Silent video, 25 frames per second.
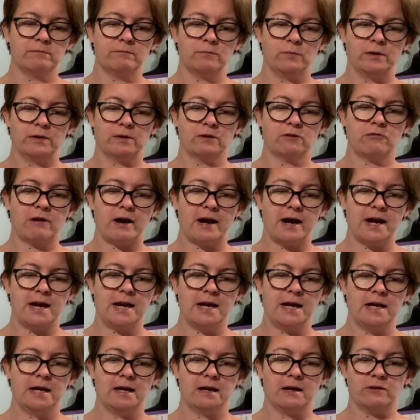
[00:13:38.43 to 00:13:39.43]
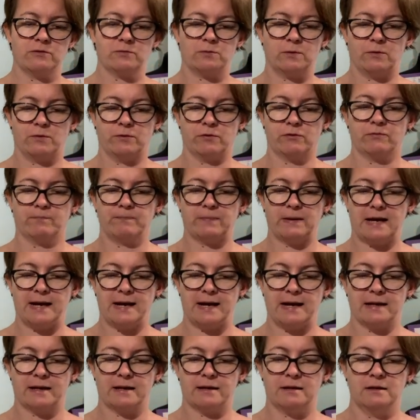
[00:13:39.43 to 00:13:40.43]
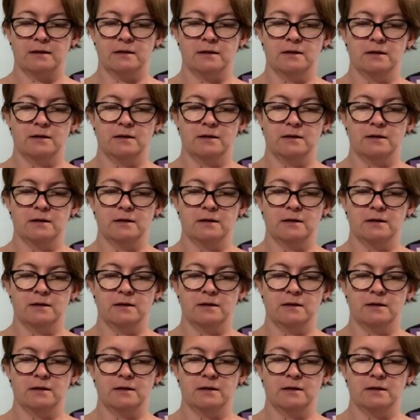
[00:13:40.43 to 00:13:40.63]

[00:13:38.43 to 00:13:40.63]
with grey, it goes well with black.